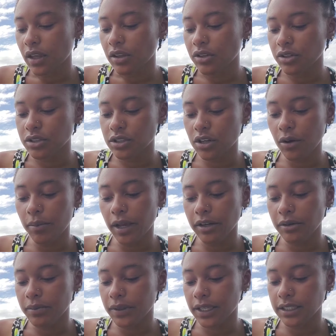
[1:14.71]
There is no
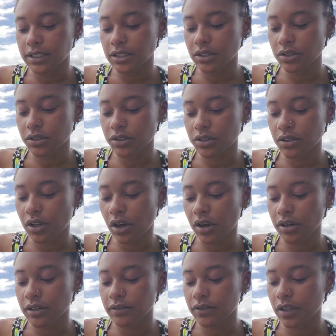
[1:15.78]
better place to learn the
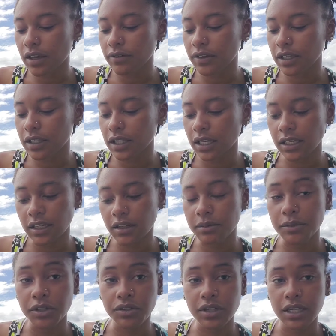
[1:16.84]
art of loving than in
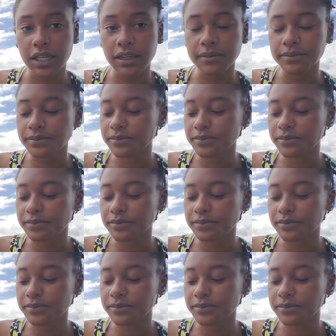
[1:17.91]
community.